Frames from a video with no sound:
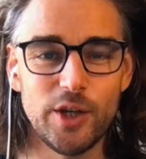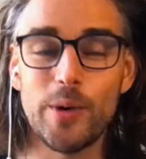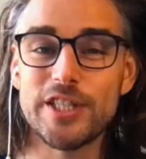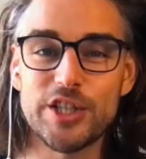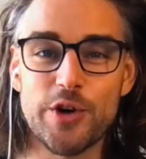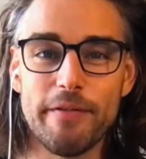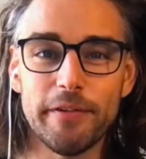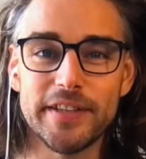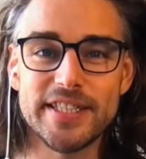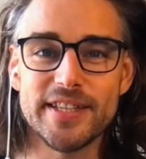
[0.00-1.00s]
You're watching
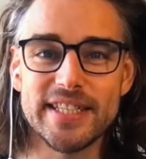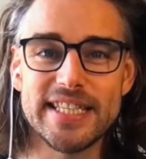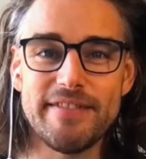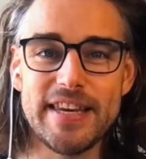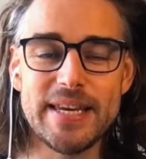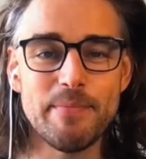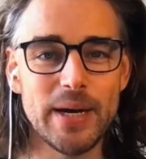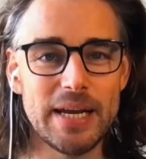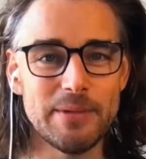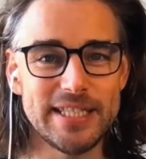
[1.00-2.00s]
TravelVidstar TV.
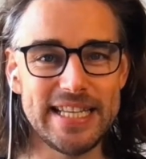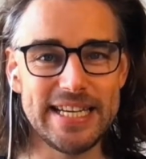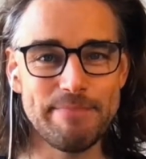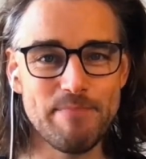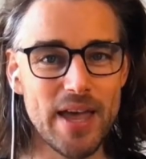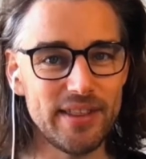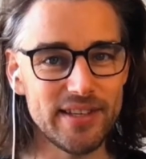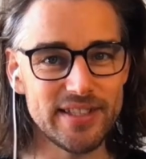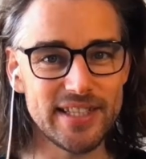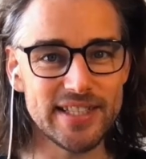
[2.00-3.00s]
My name is Dean,
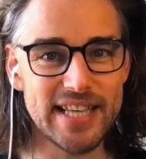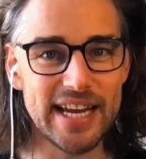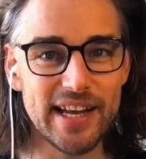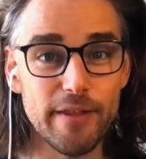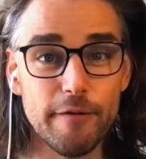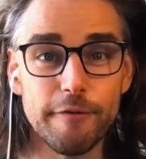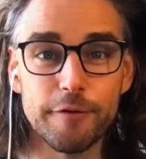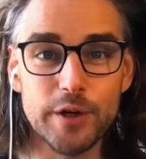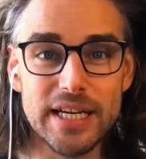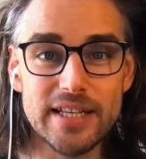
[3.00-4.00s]
and this is another
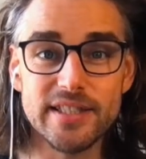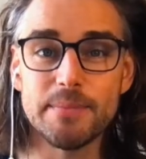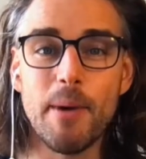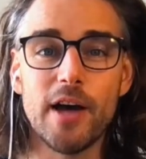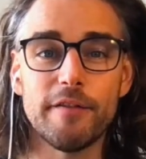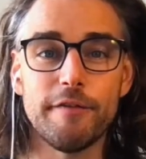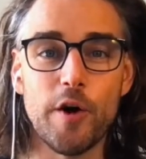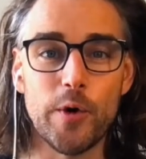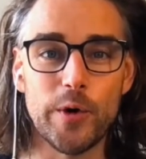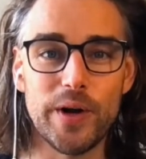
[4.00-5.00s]
free
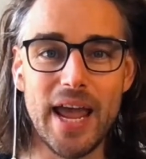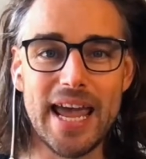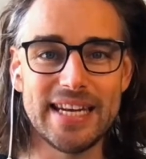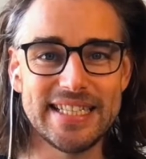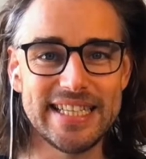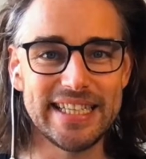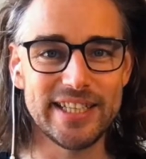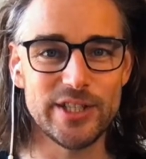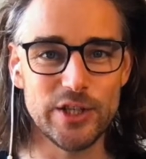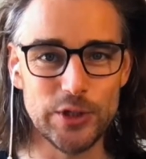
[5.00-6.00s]
smartphone
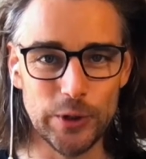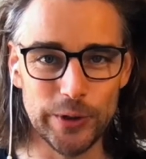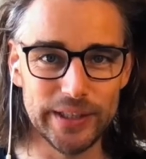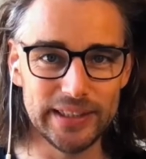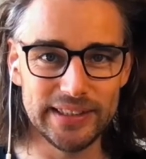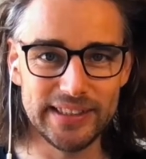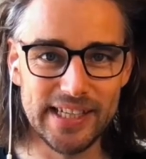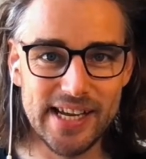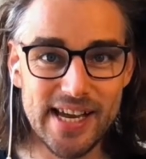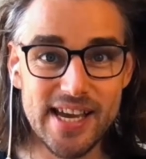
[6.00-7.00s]
editing tutorial.
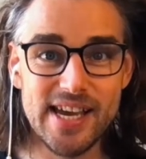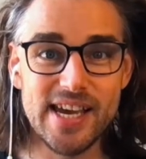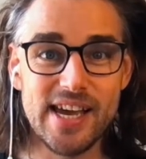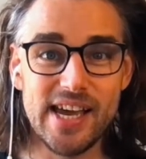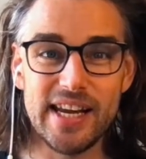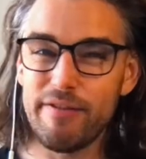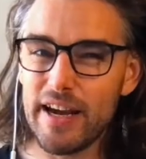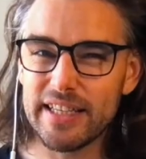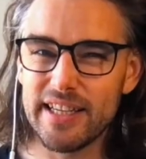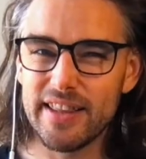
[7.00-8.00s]
In
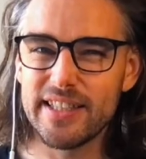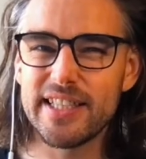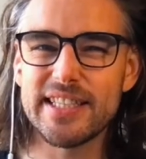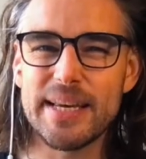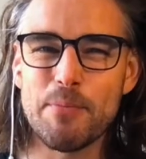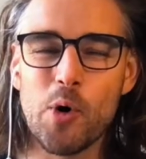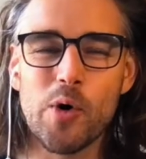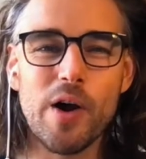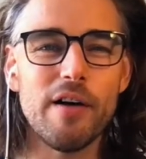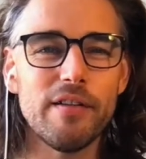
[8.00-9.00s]
fact, this is
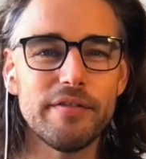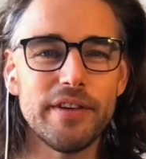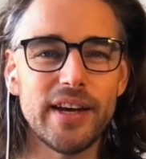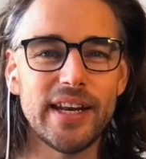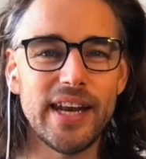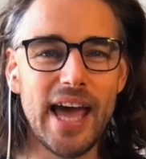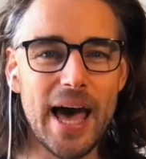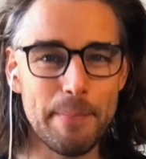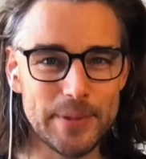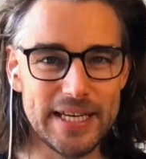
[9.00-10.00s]
more of an
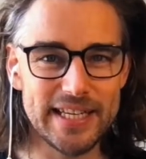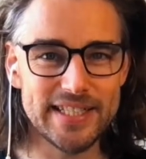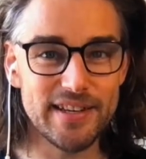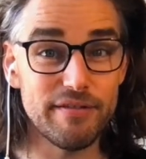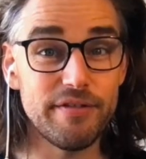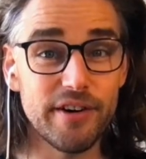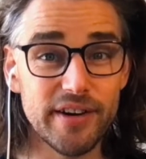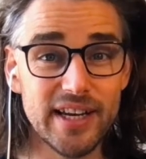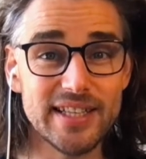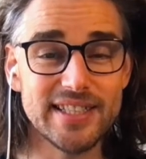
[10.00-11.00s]
update, a
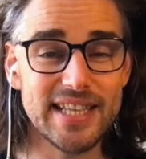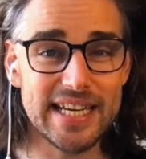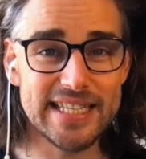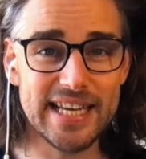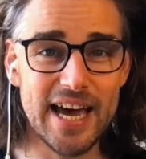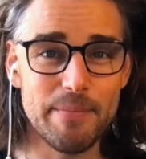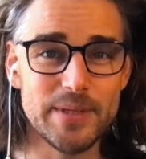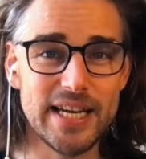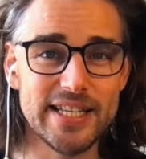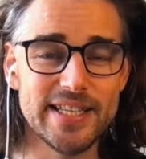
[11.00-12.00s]
very exciting
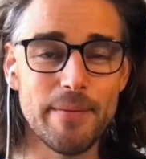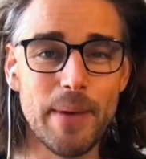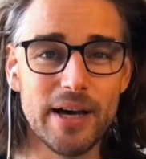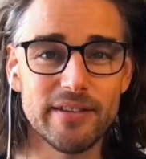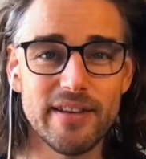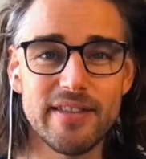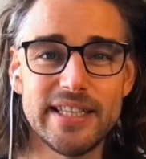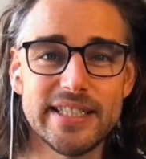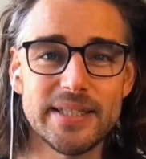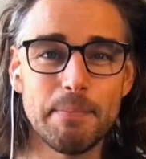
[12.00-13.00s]
update about
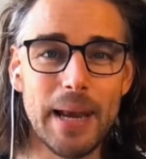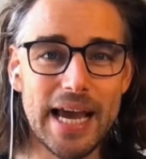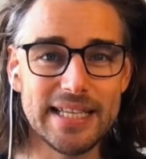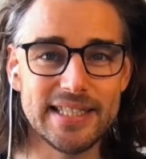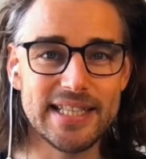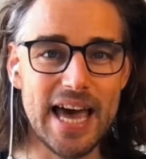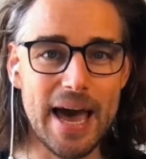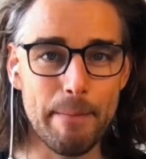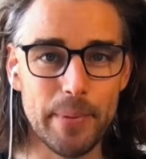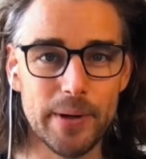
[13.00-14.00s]
the Splice
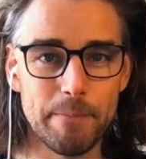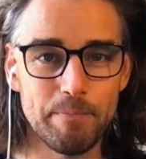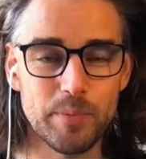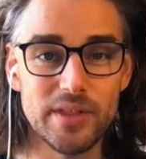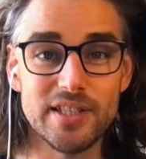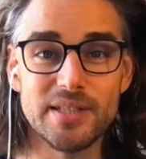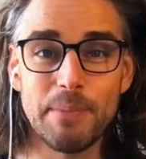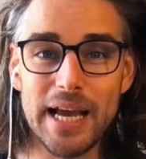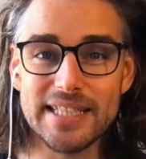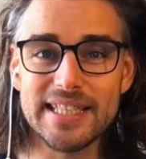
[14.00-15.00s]
app. The
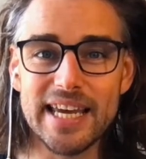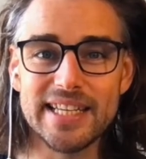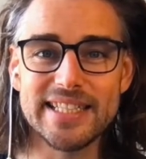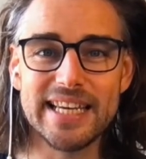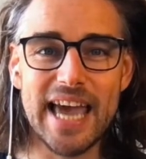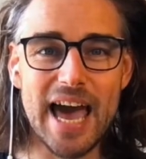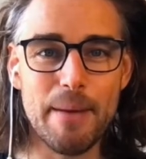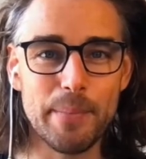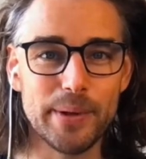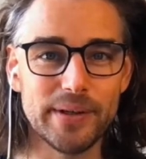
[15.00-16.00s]
Splice editing
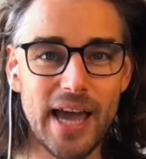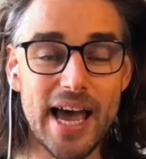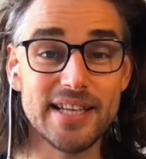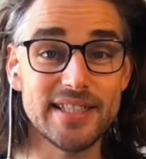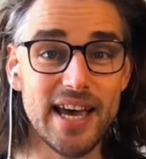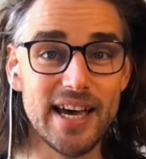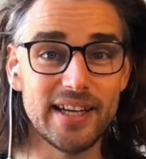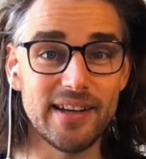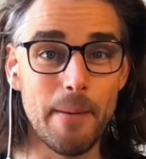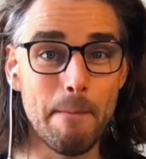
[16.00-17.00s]
app has
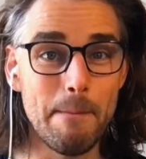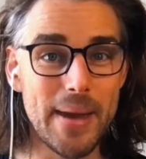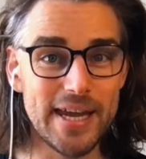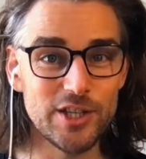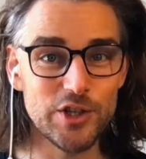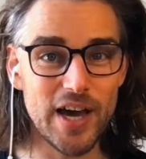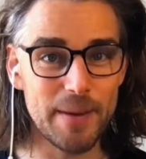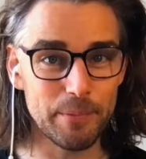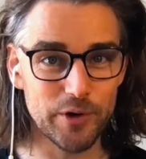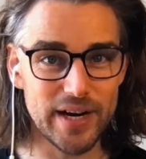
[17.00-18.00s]
had a major
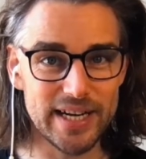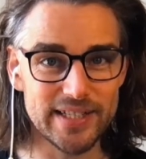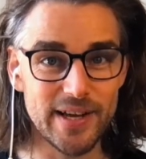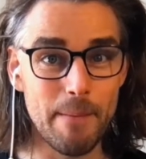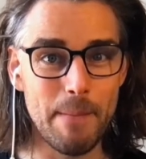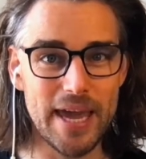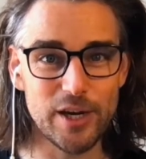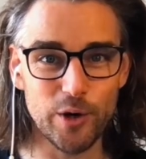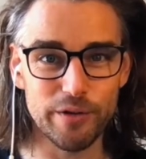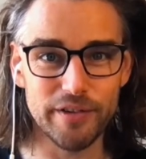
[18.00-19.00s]
upgrade, a
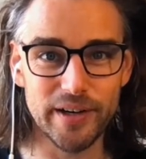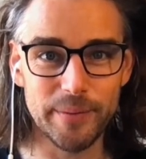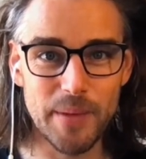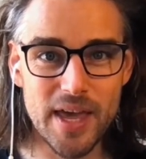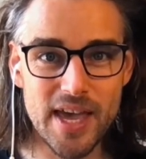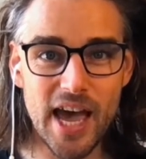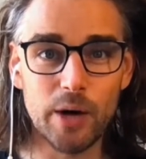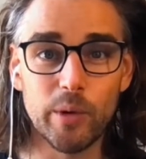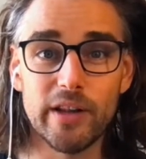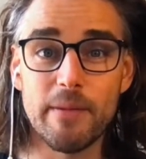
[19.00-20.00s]
makeover,
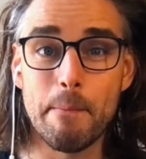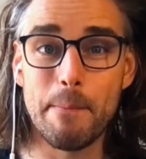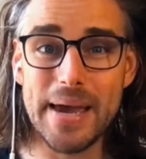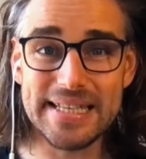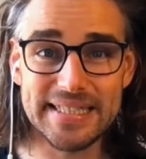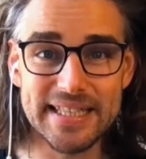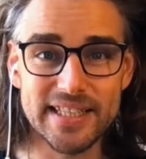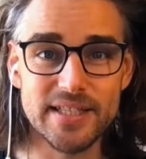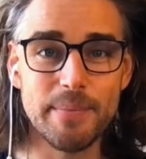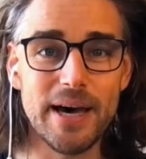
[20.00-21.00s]
and one of the best
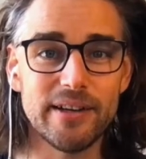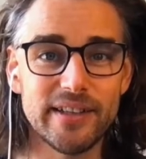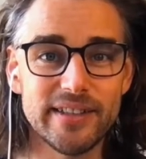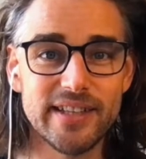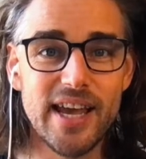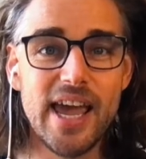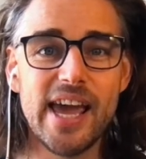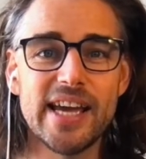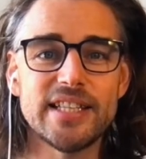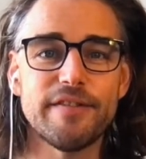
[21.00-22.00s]
things about it,
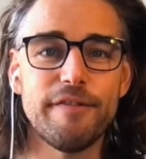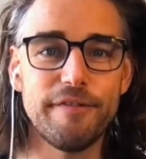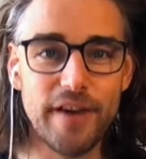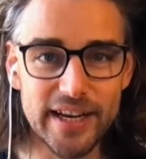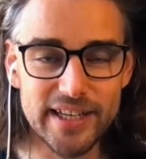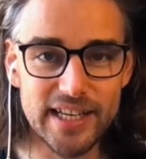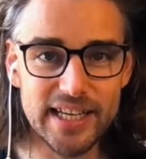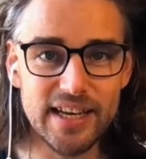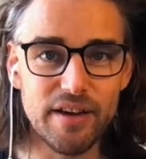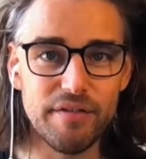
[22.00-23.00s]
it's
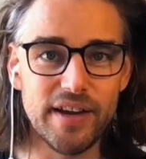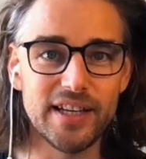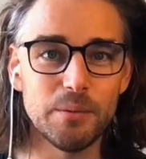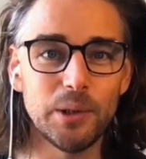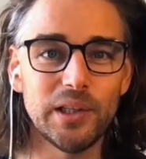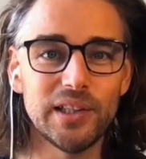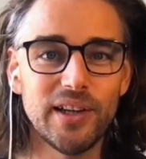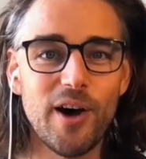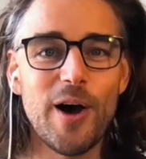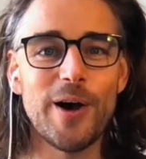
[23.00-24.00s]
finally
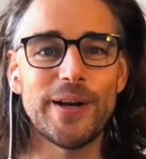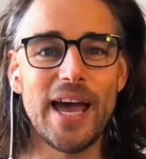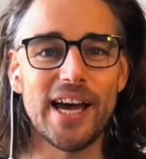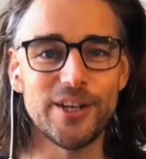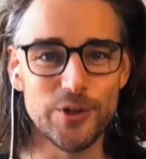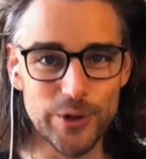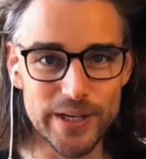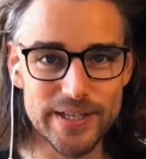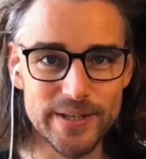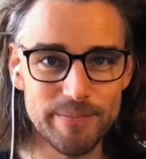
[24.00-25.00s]
available on
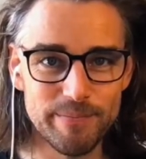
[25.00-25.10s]
Android.